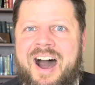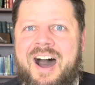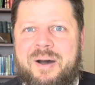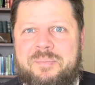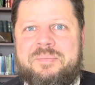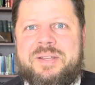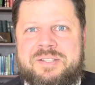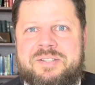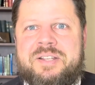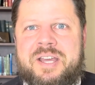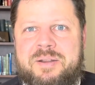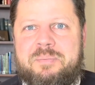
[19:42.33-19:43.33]
um, is
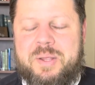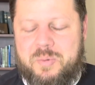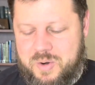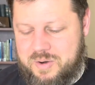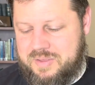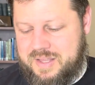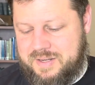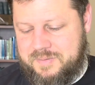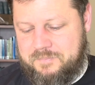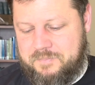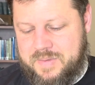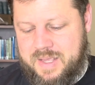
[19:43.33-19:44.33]
going to be worth it.
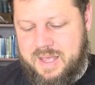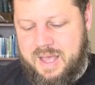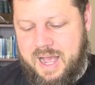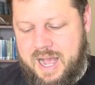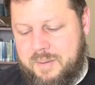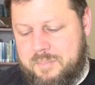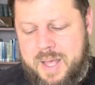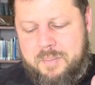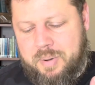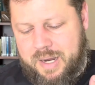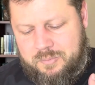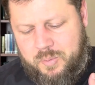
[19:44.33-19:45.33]
Um,
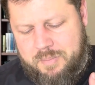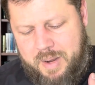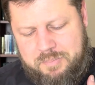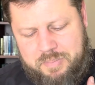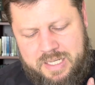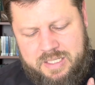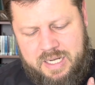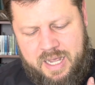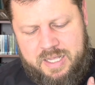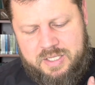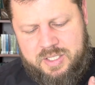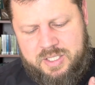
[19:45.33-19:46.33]
but we might be,
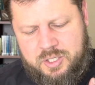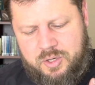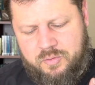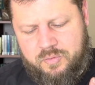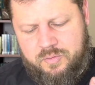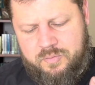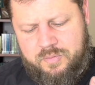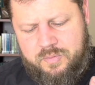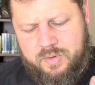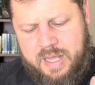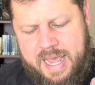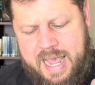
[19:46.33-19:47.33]
uh, you
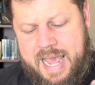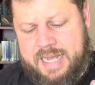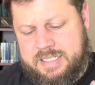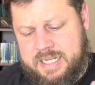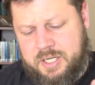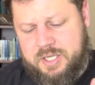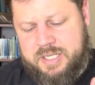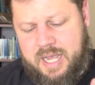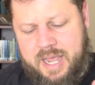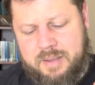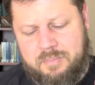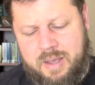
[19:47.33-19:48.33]
know, at dinner
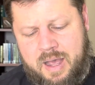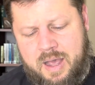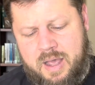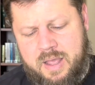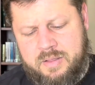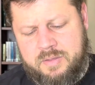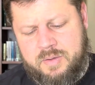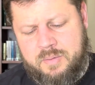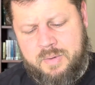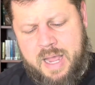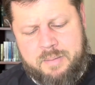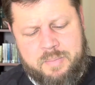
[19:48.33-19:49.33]
time, uh,
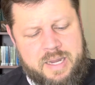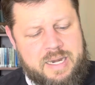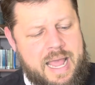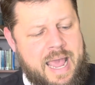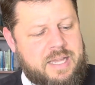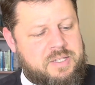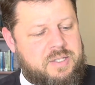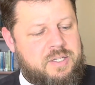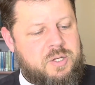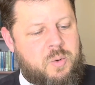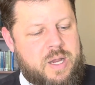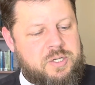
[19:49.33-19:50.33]
I might ask this
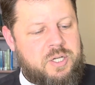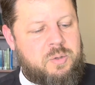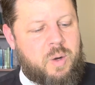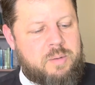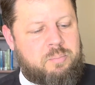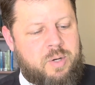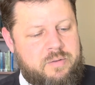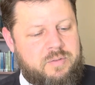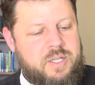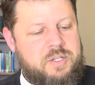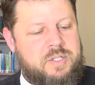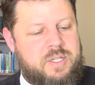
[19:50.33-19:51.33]
question, what
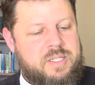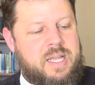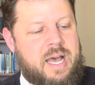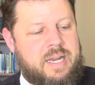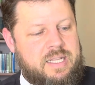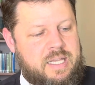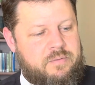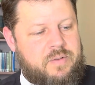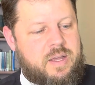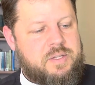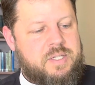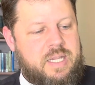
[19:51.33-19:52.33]
privilege does God give
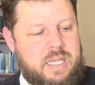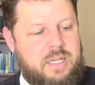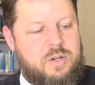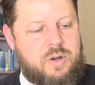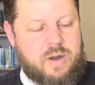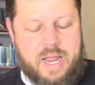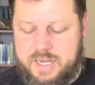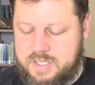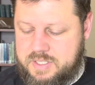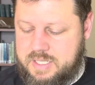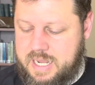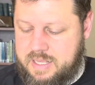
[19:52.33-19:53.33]
us in
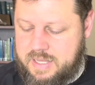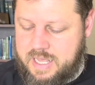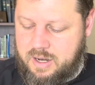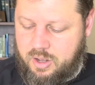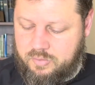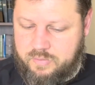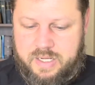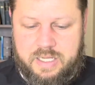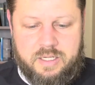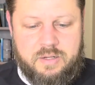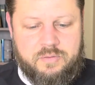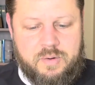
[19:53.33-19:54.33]
Christ? And then I'll
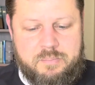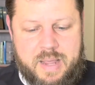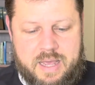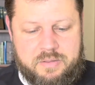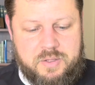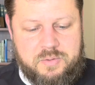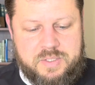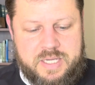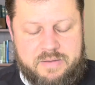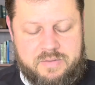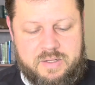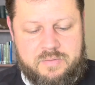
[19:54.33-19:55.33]
read from Matthew
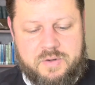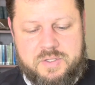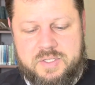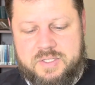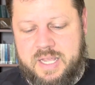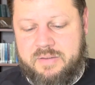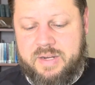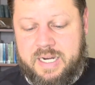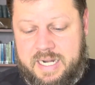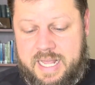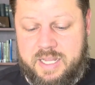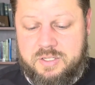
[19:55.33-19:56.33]
7, verses 7
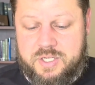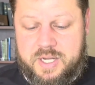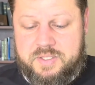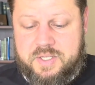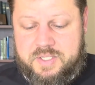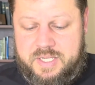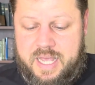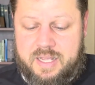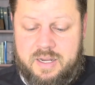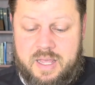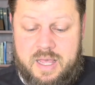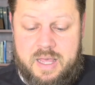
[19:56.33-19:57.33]
and 8. Jesus said,